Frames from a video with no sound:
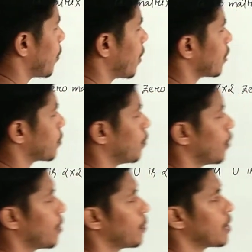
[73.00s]
minus
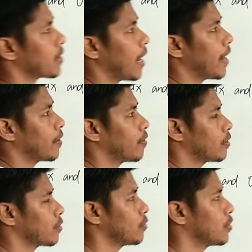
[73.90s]
4A plus I
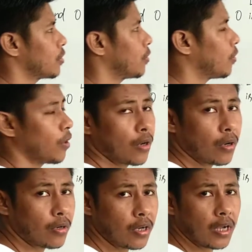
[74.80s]
equals to 0 or
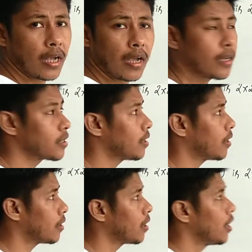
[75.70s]
not, is not
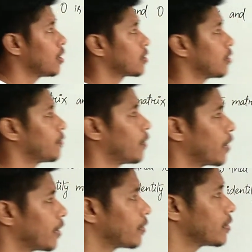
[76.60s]
it? So for
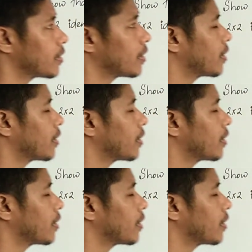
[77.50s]
that reason